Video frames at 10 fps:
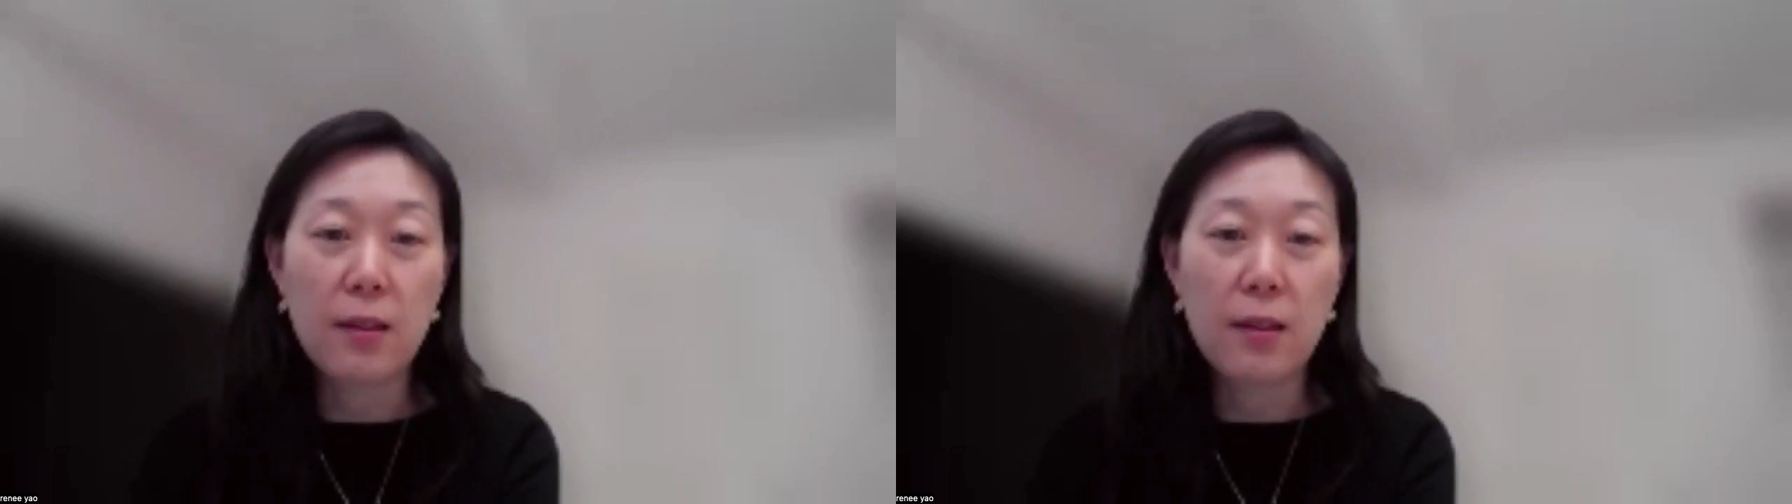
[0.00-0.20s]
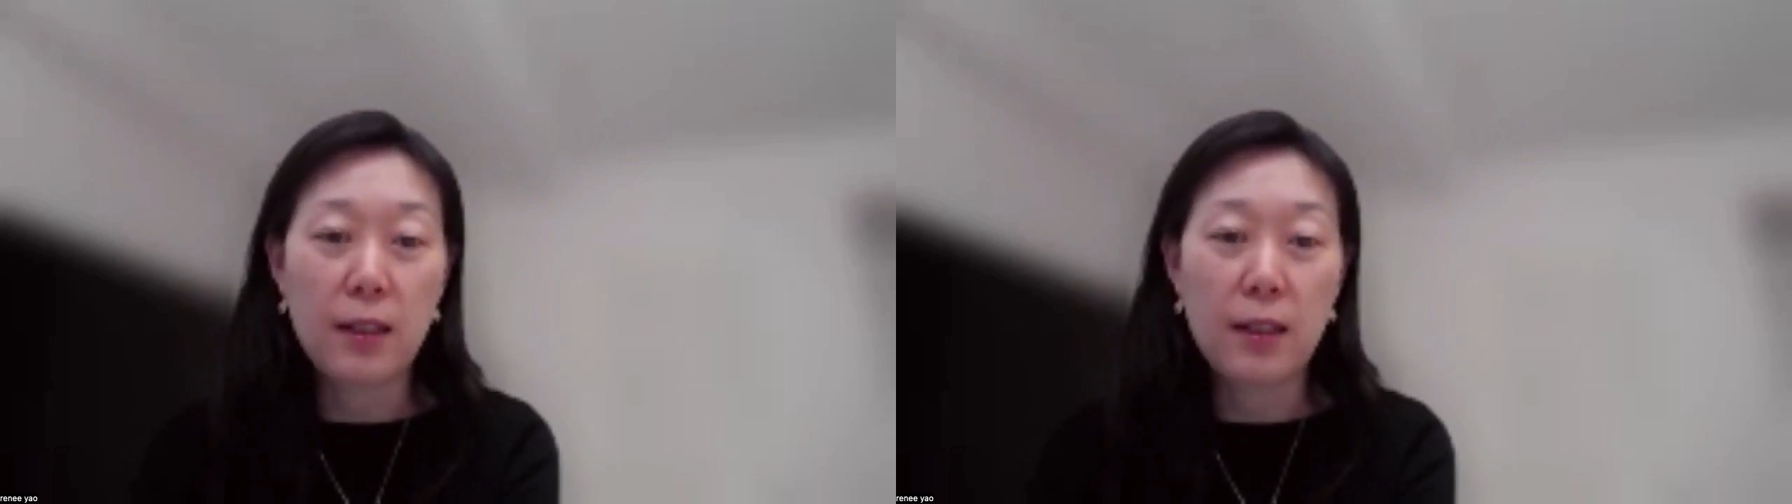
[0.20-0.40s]

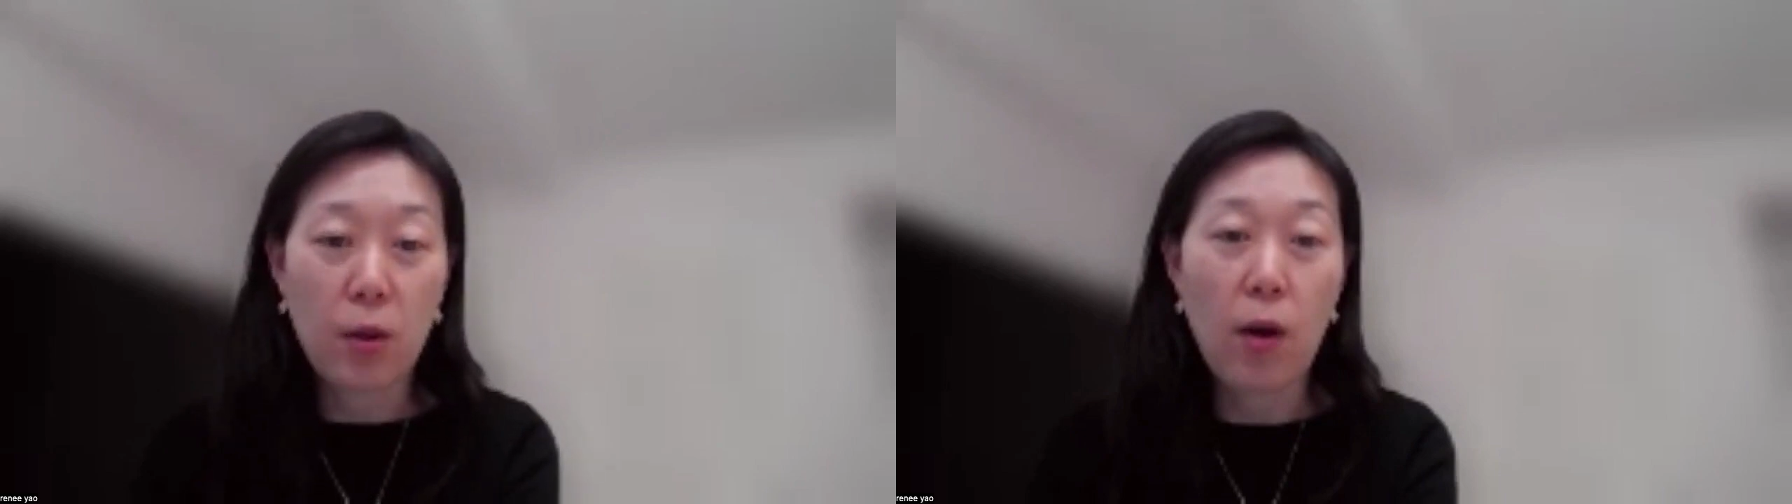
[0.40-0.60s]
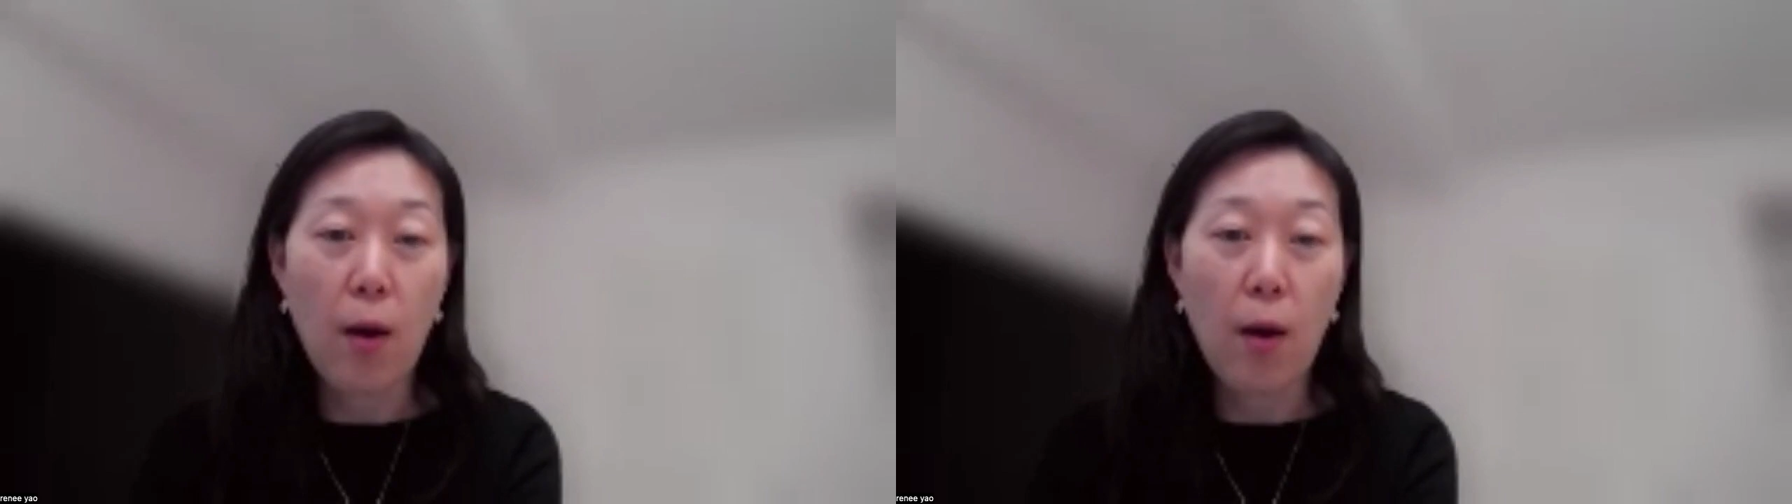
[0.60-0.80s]

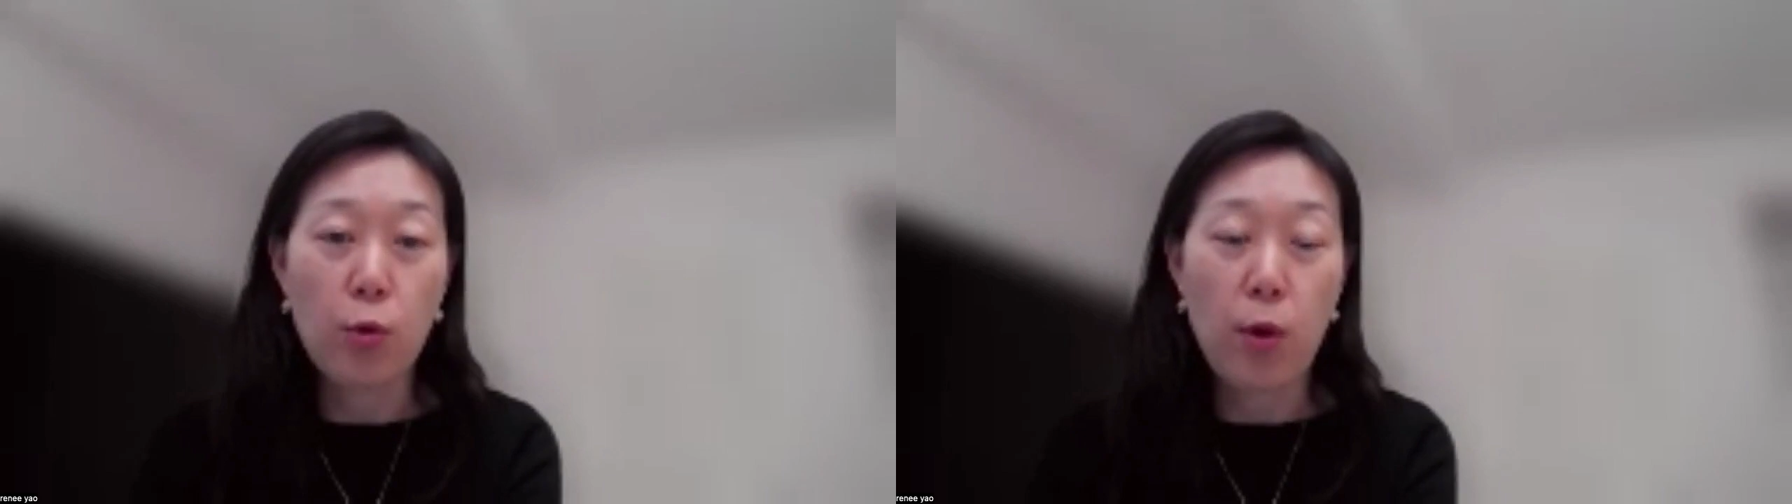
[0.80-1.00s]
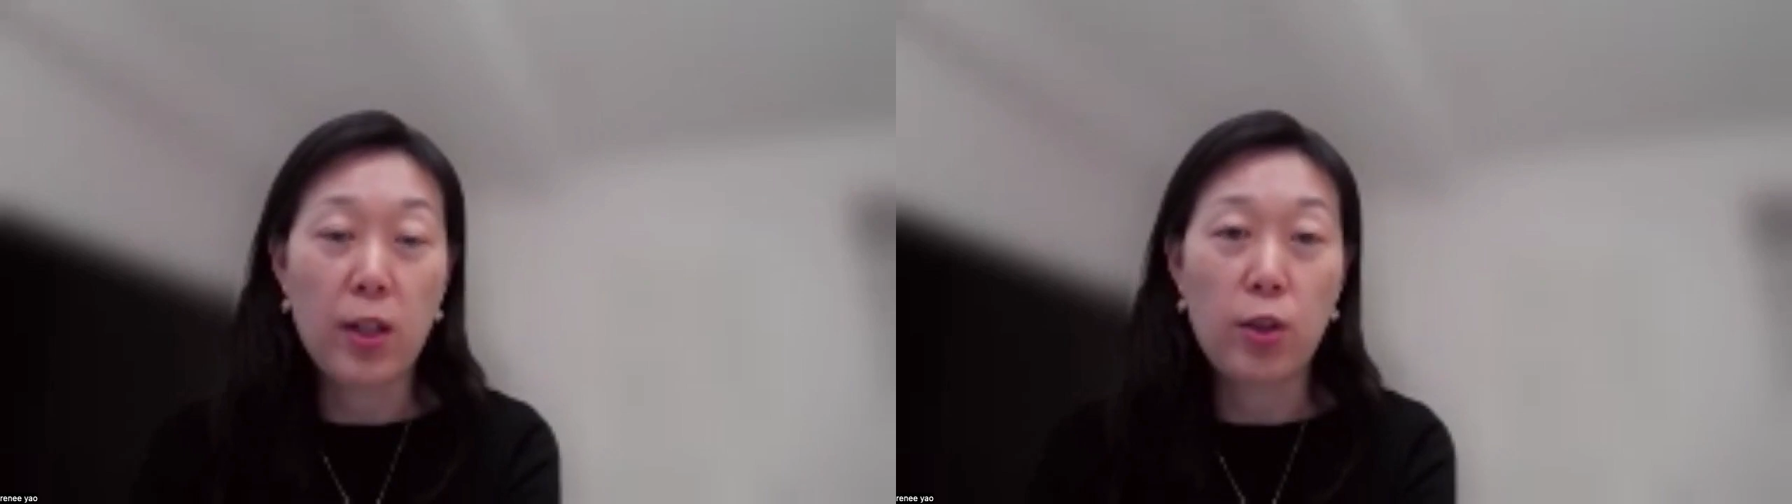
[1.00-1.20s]
statistical arbitrage